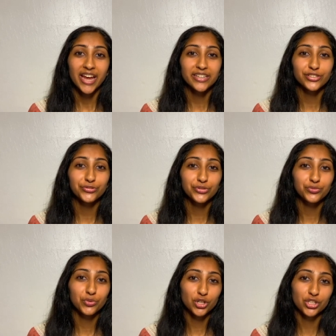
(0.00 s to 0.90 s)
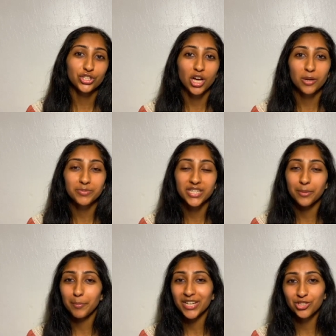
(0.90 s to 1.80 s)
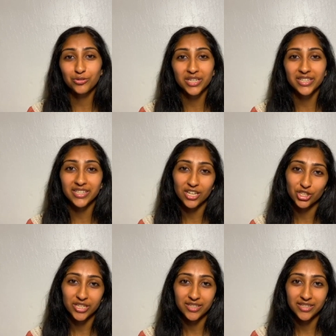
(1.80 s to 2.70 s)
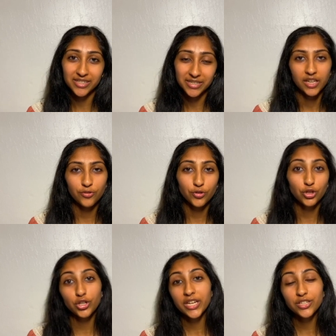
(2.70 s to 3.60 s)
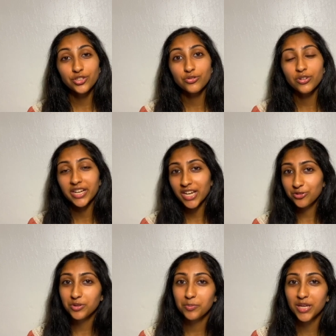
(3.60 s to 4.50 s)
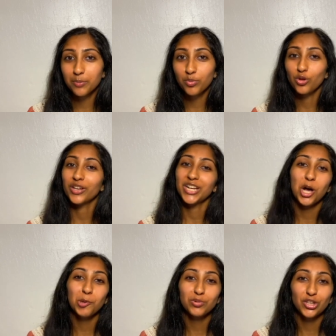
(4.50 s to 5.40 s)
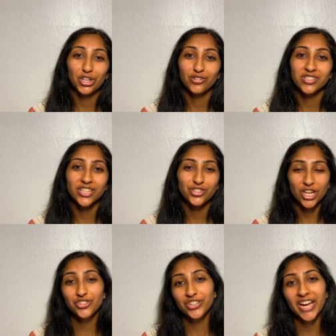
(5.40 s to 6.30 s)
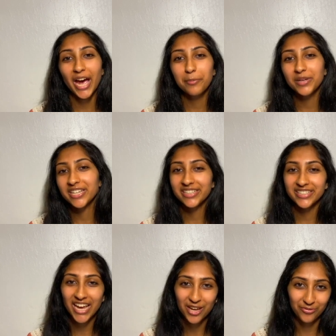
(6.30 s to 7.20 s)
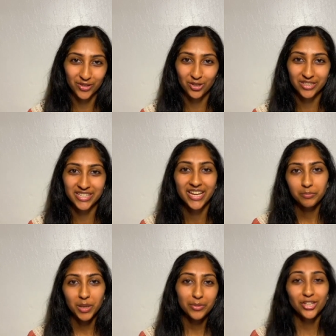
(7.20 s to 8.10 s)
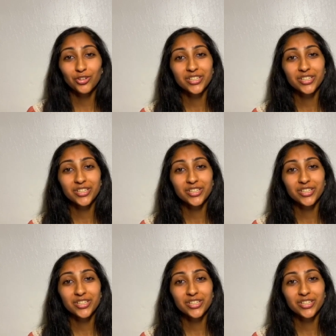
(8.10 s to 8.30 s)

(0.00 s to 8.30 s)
and different workshops and mentoring sessions. If you're looking to connect with people and help close the gender gap in tech fields, maybe you'll